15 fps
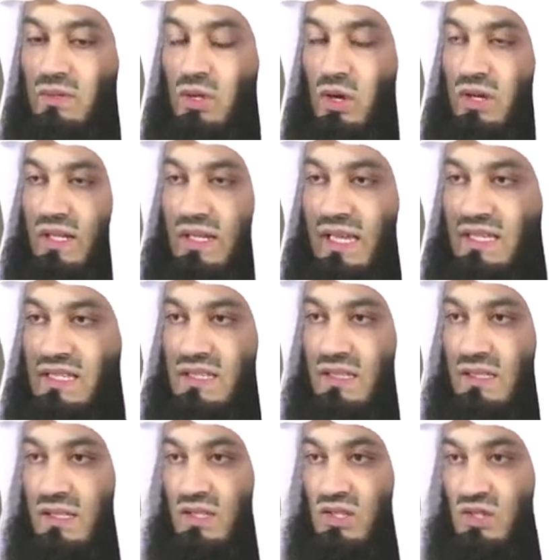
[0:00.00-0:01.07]
gone against
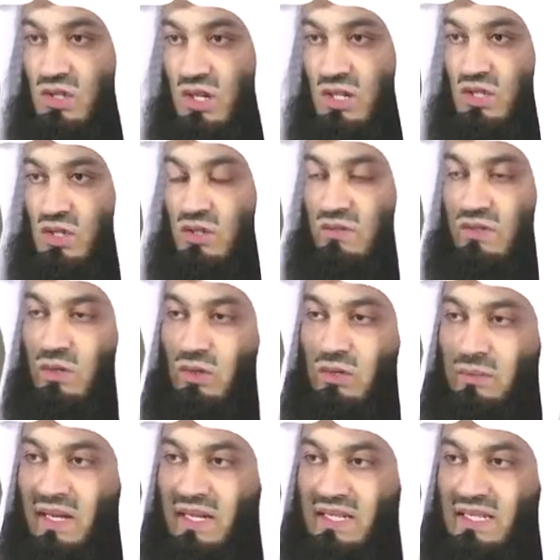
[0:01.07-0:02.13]
the instruction of the
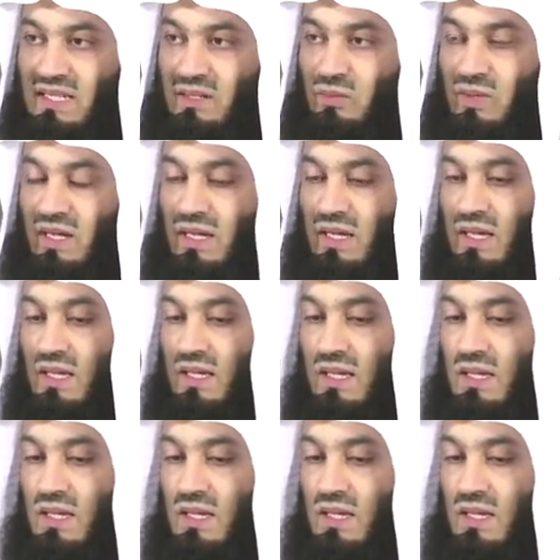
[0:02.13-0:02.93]
Almighty, where